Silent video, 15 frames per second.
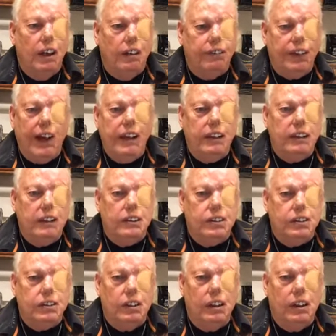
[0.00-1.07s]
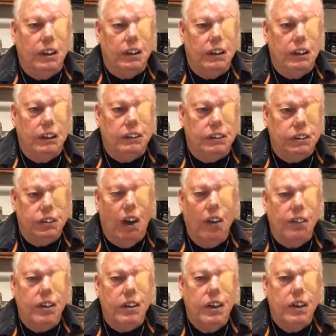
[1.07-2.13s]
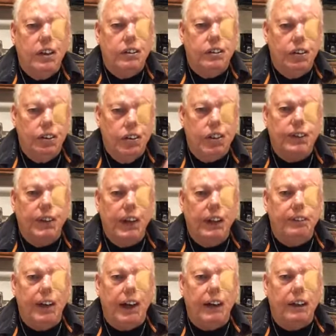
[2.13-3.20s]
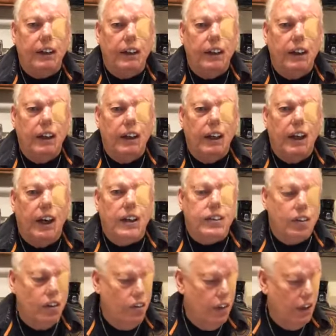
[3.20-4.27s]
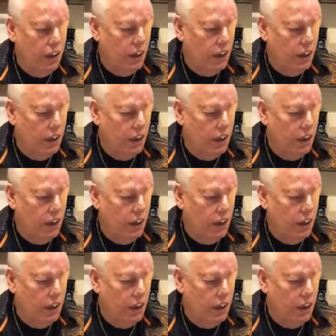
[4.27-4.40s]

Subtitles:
Faith is a servant to your spirit man. And so